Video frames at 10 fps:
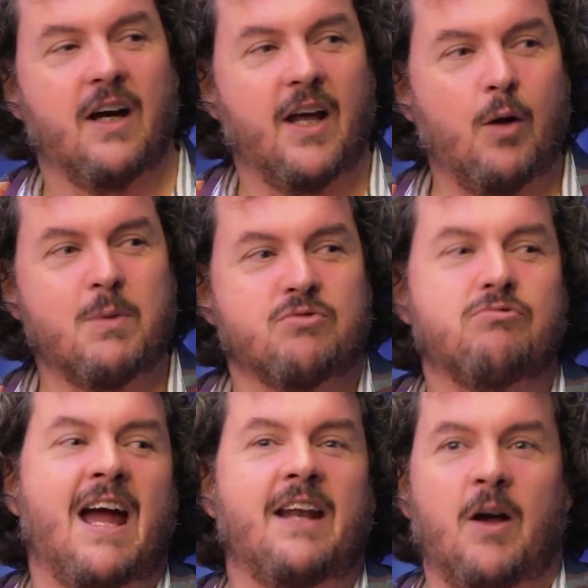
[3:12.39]
I almost
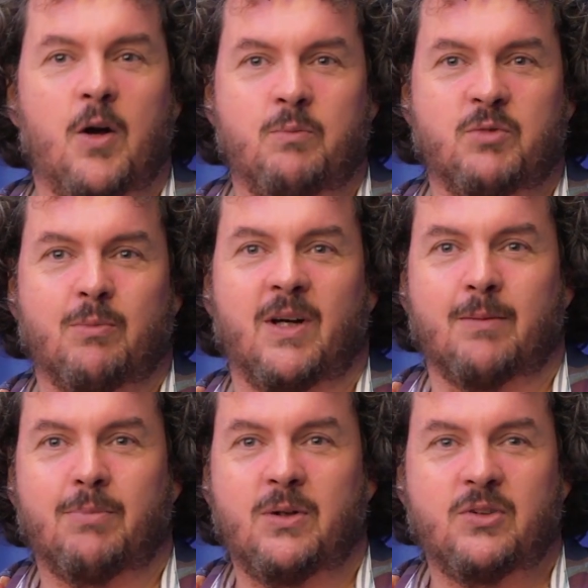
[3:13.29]
ran home to my
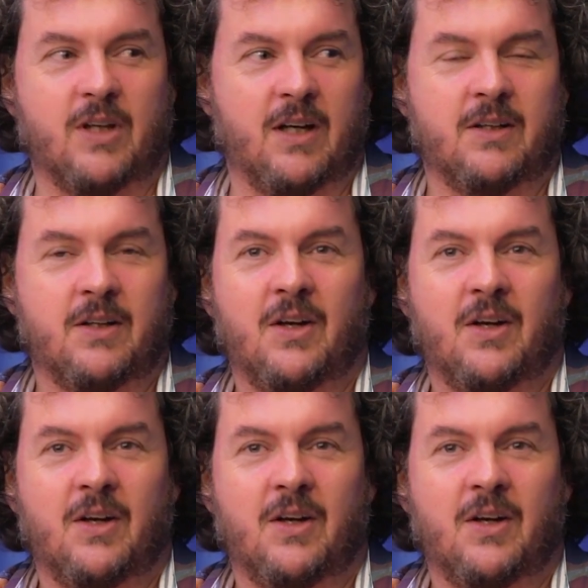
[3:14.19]
computer